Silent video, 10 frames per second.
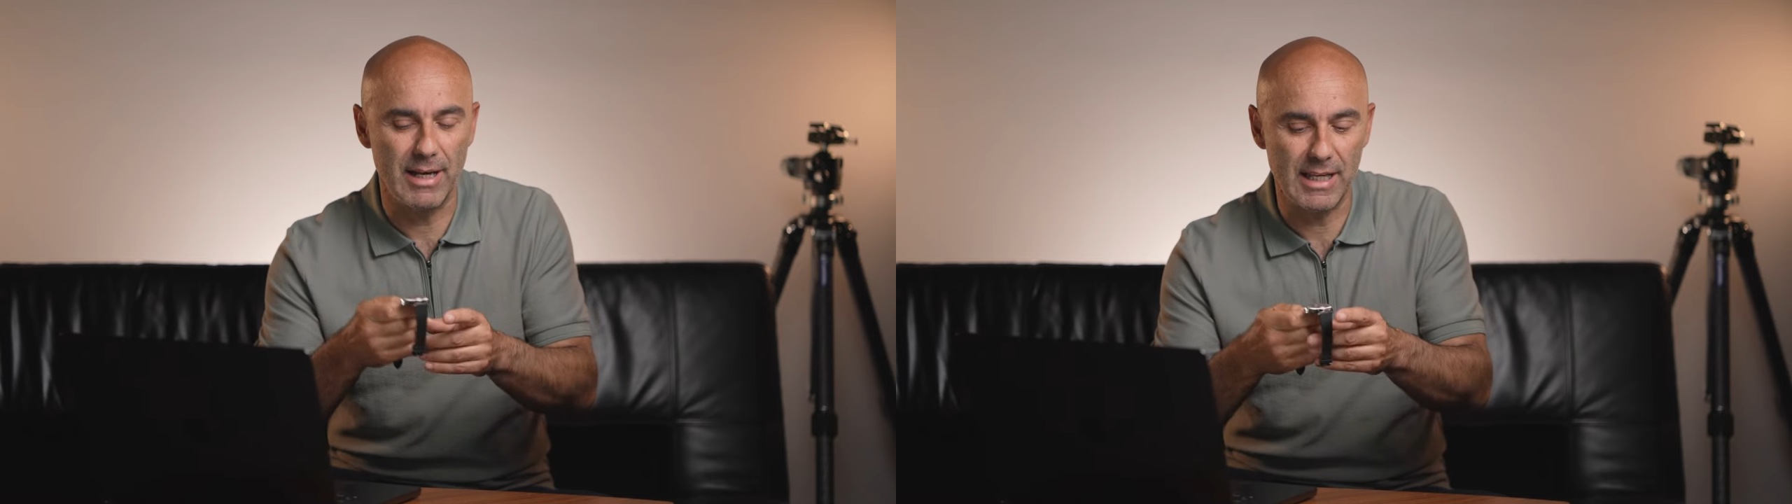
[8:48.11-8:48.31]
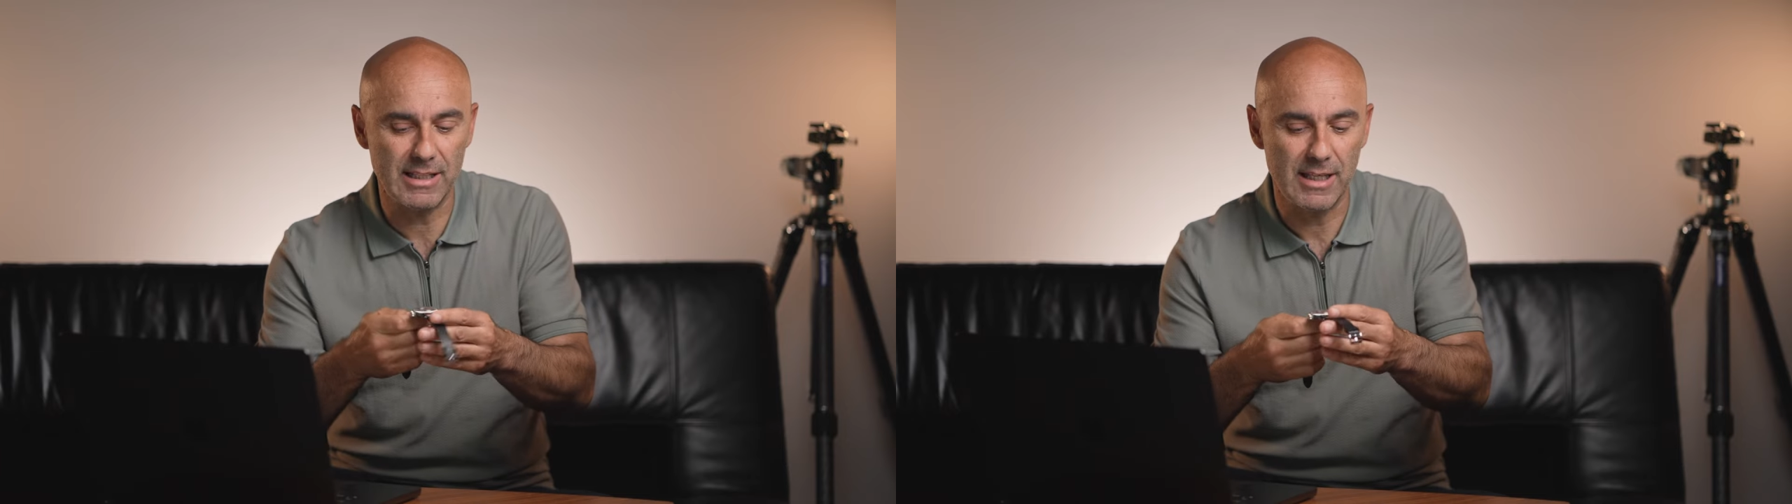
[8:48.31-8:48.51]

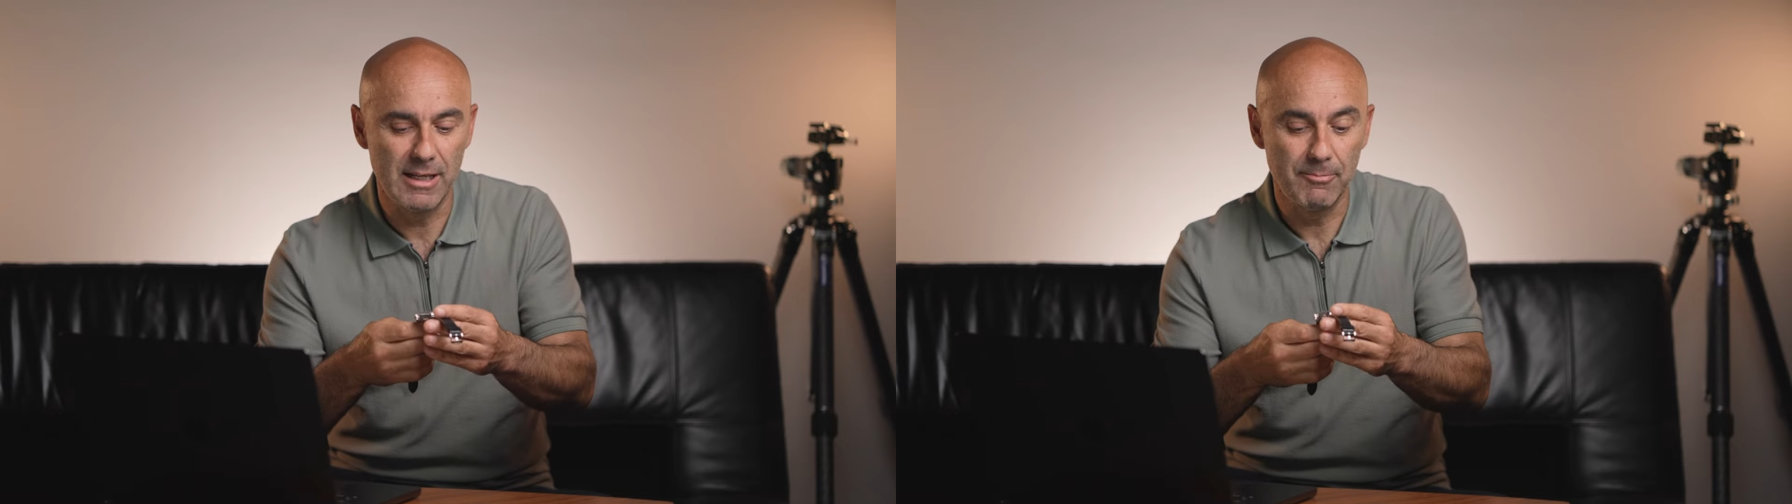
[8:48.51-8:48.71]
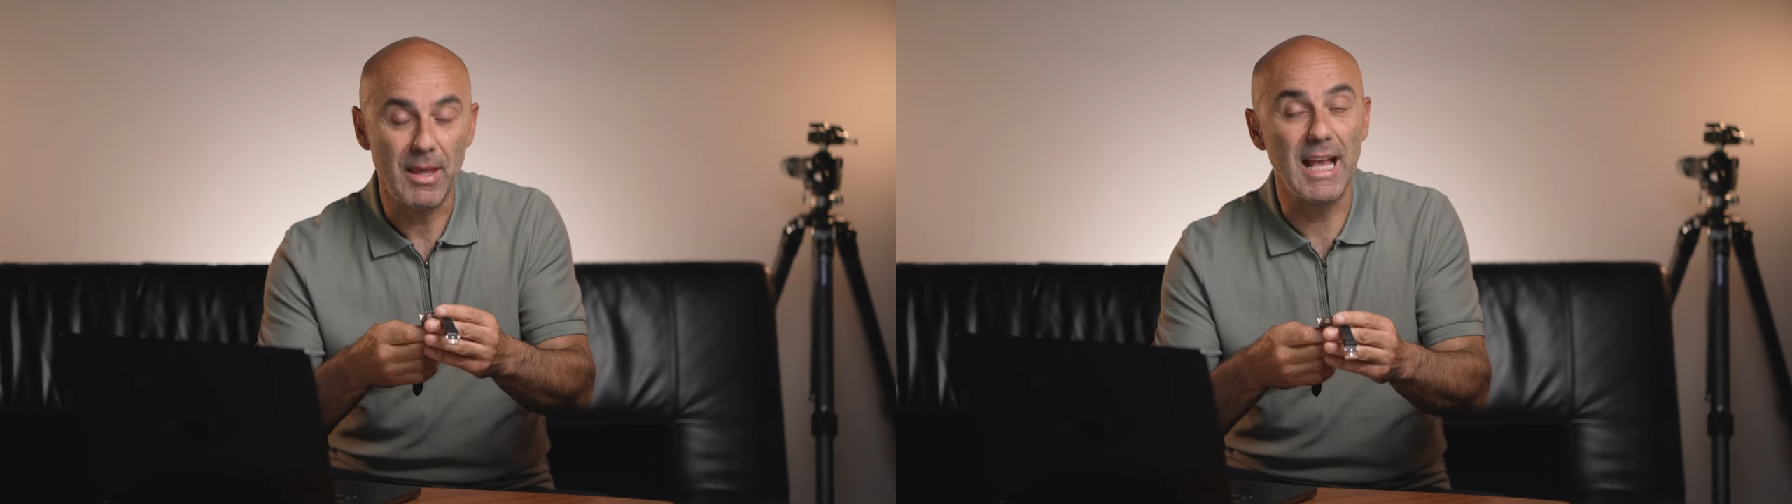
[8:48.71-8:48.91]
is.
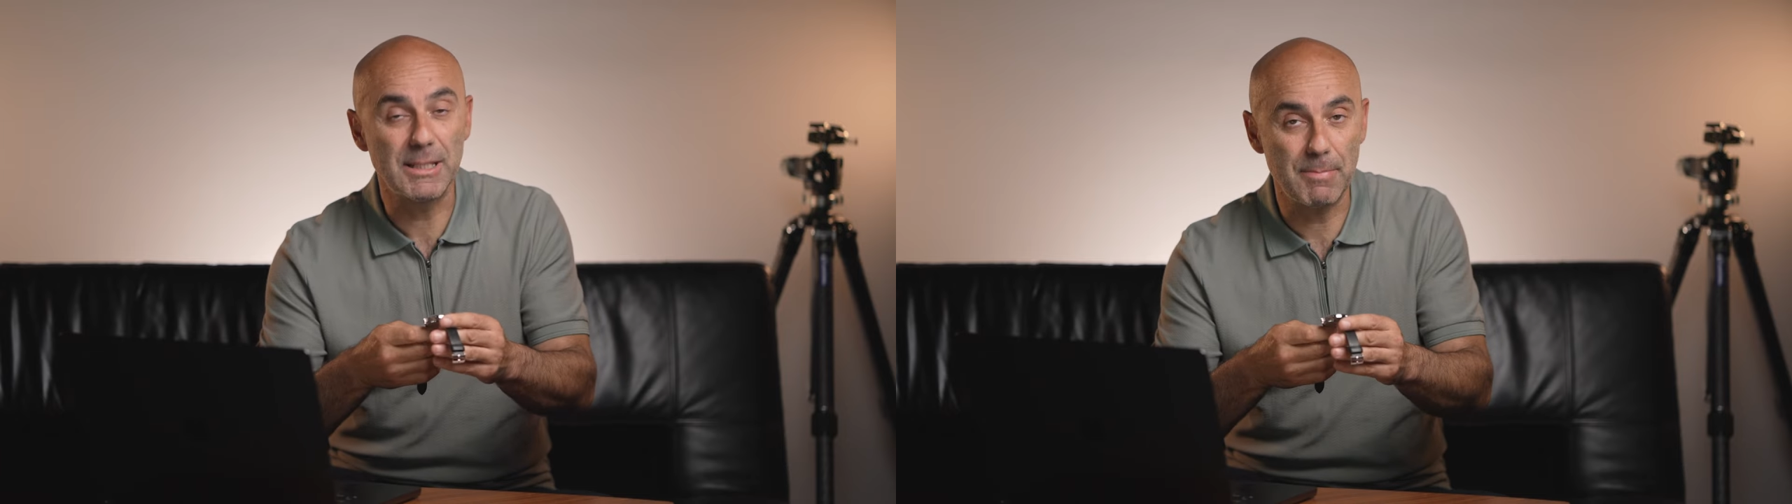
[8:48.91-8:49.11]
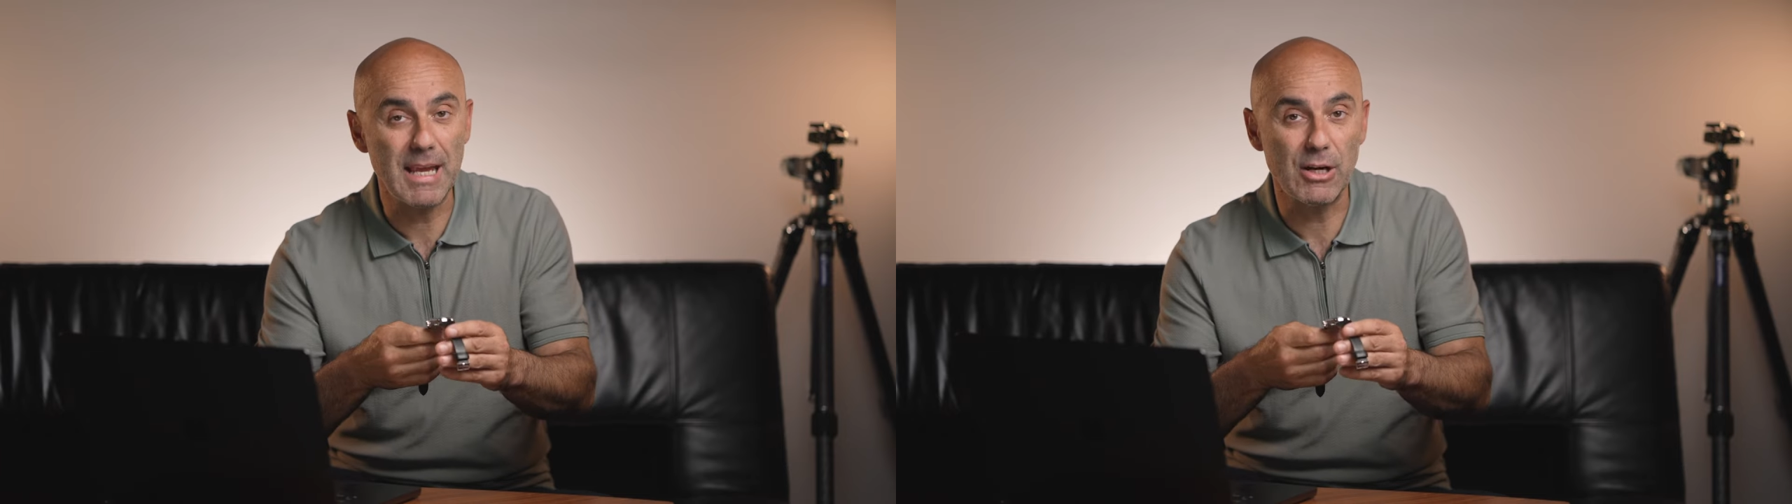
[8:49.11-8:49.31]

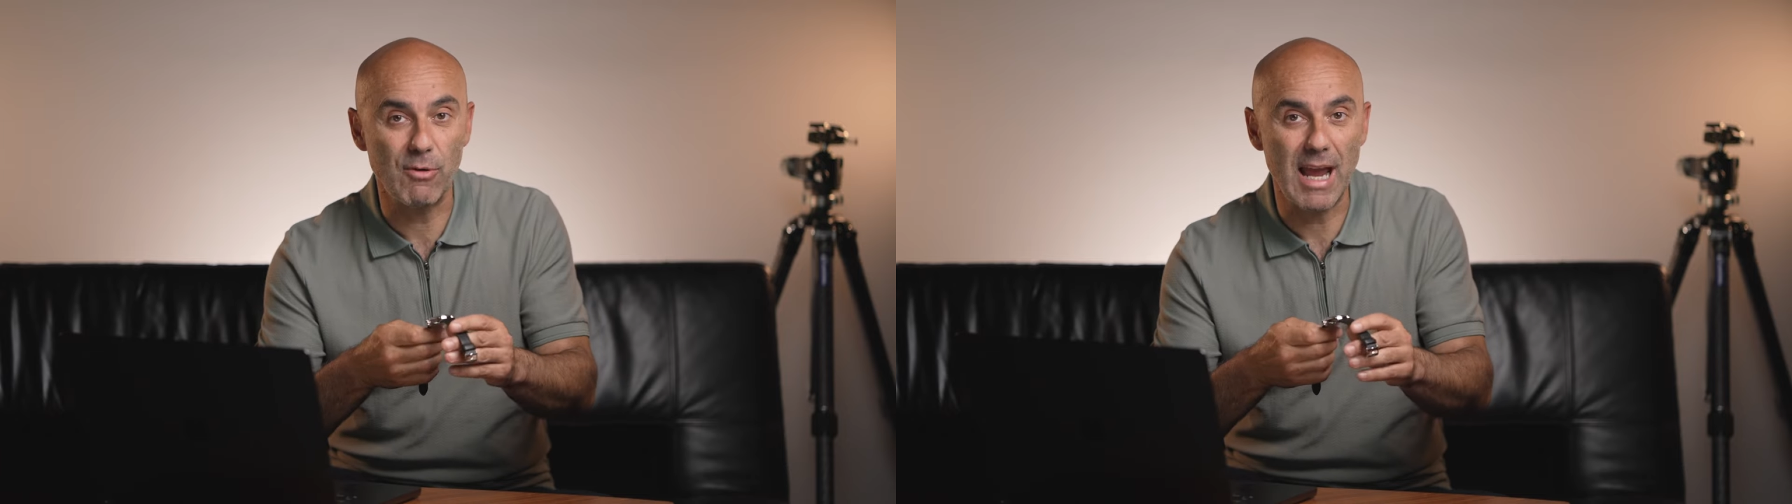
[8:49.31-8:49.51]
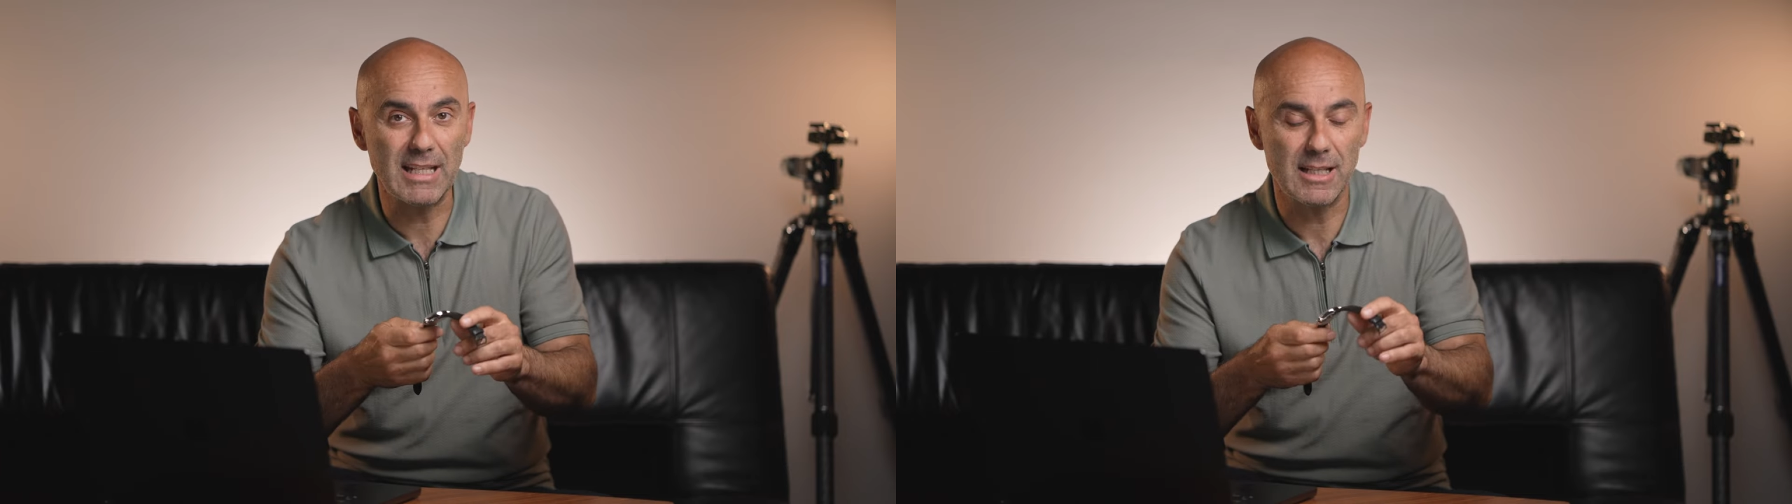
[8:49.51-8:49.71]
It's been
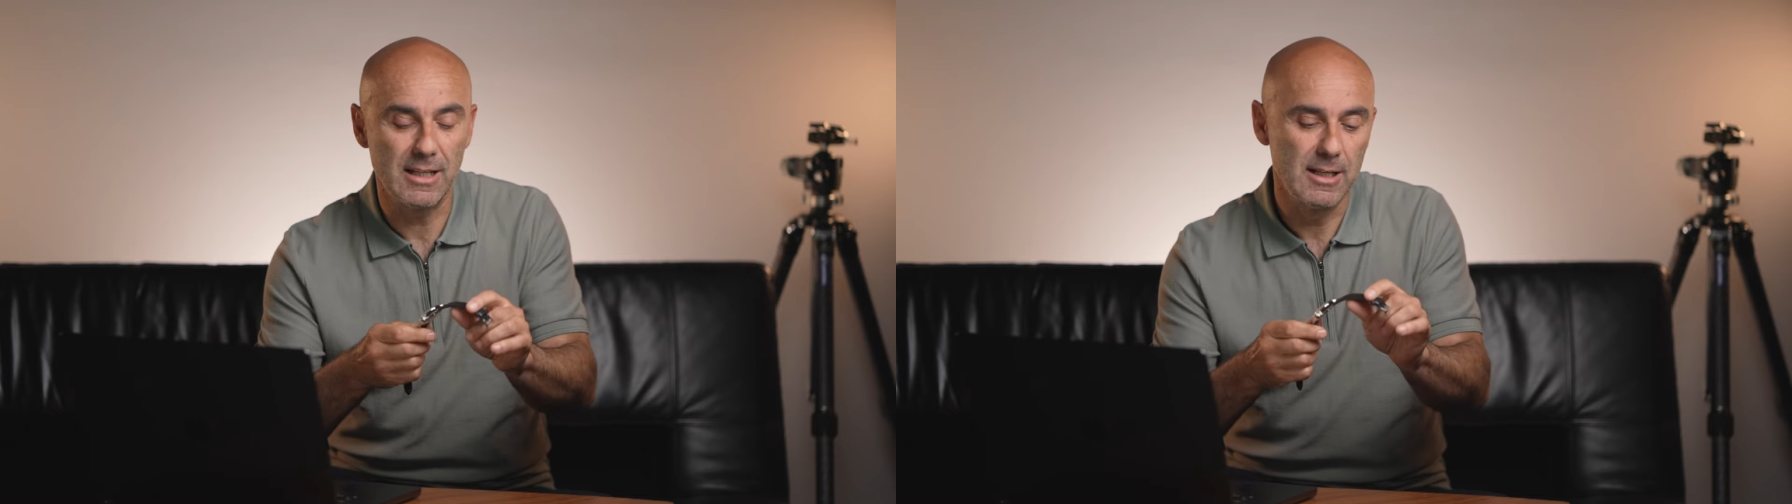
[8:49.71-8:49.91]
great.